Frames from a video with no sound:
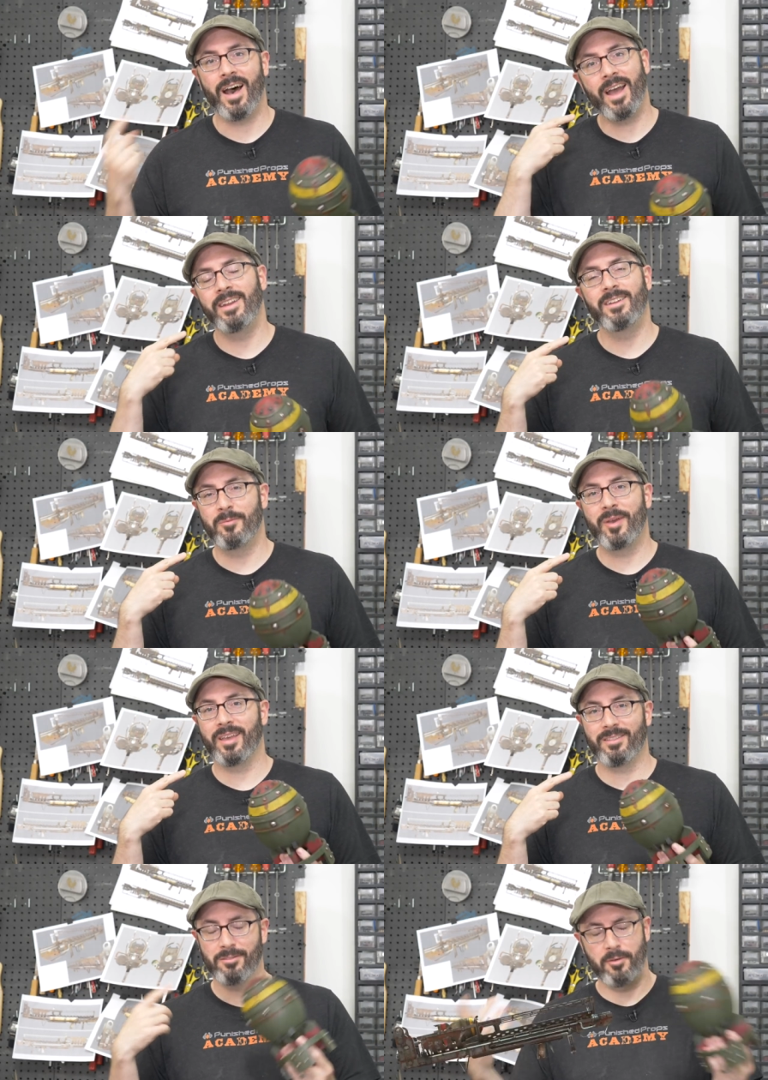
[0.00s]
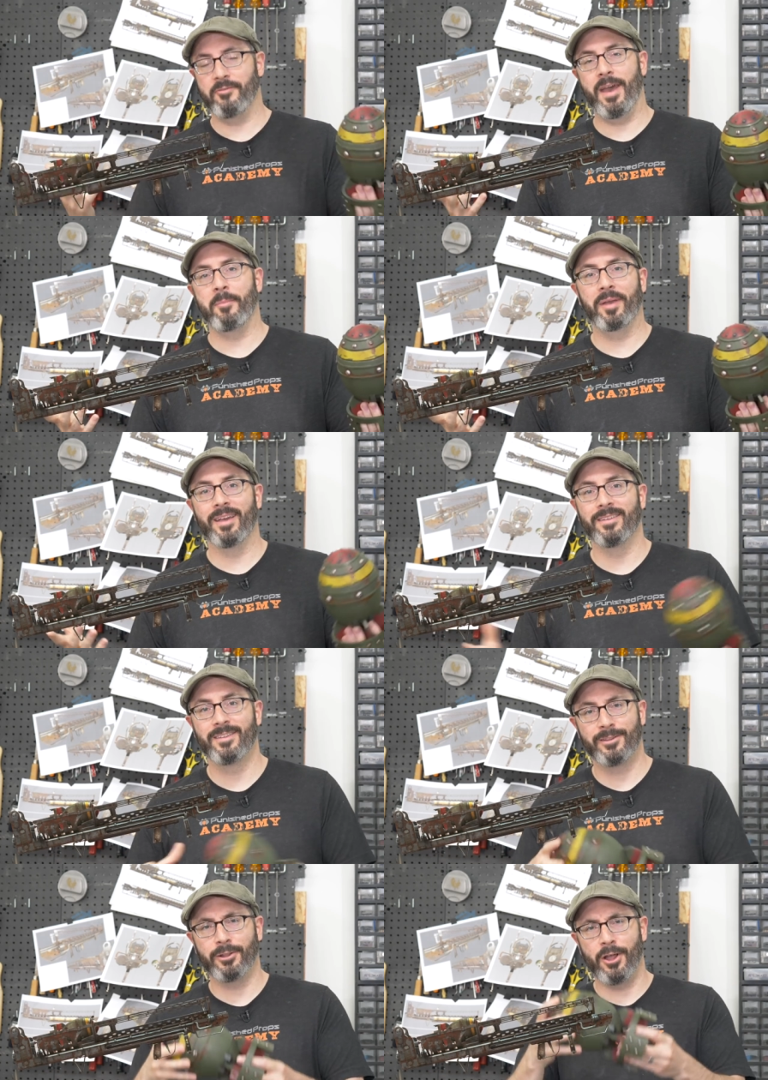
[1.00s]
I need to make the Fat Man,
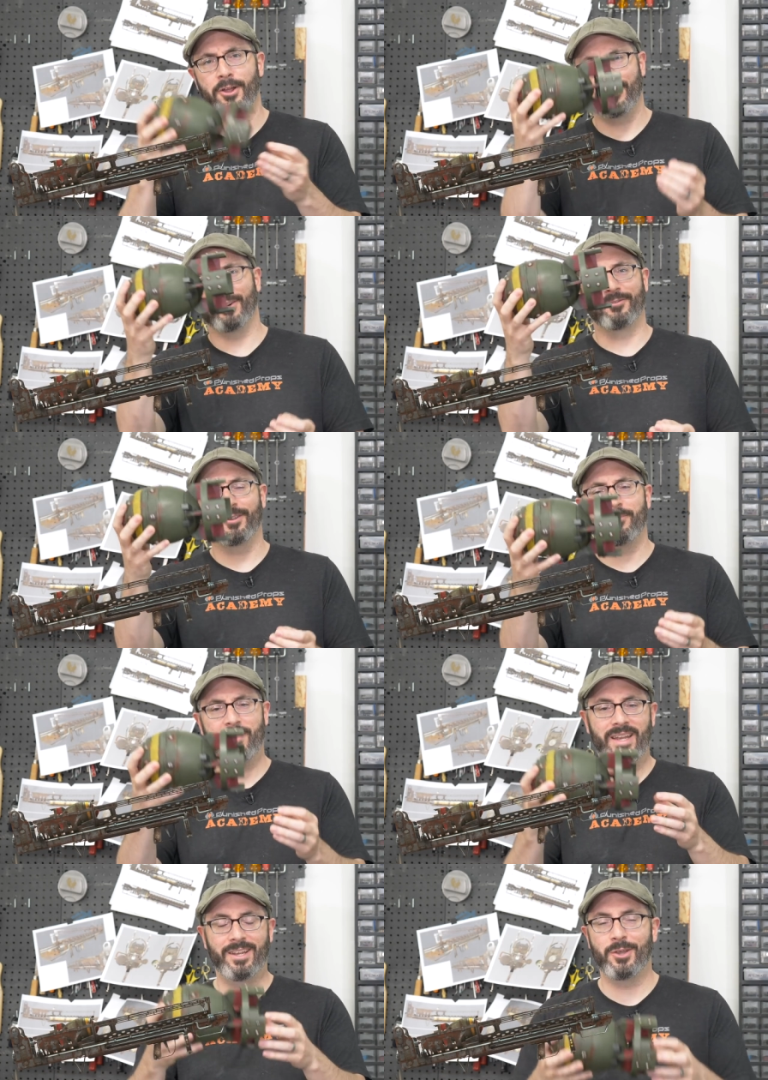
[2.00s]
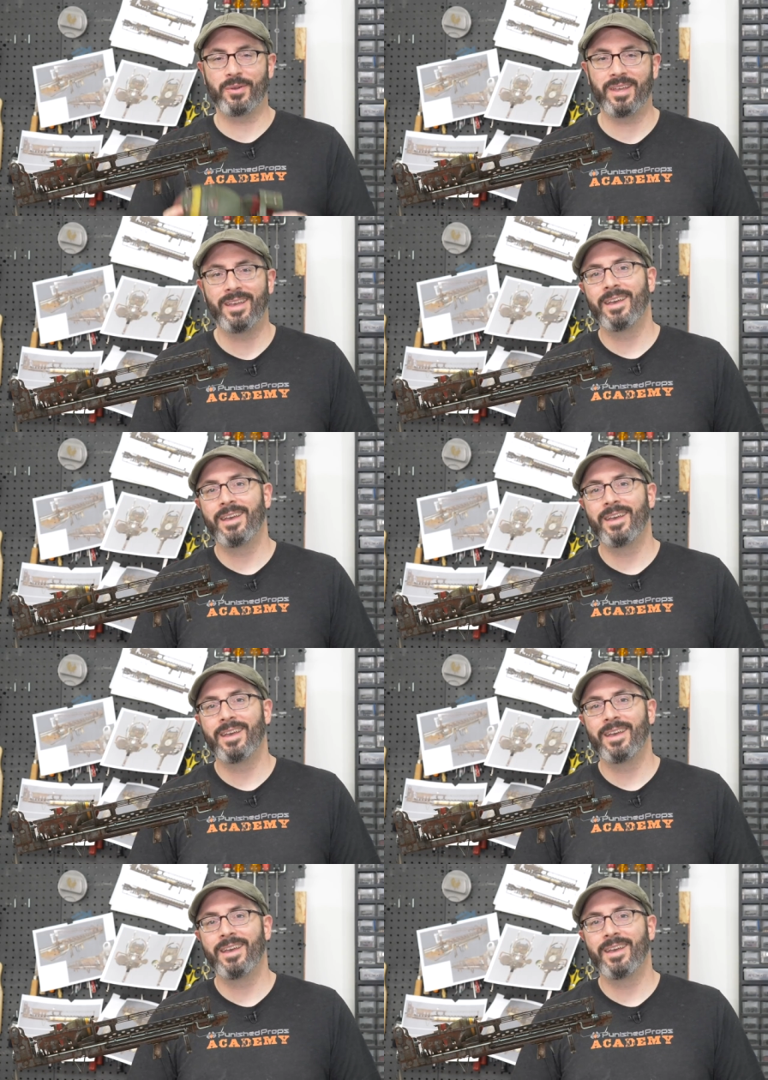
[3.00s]
the launcher for the mini nuke.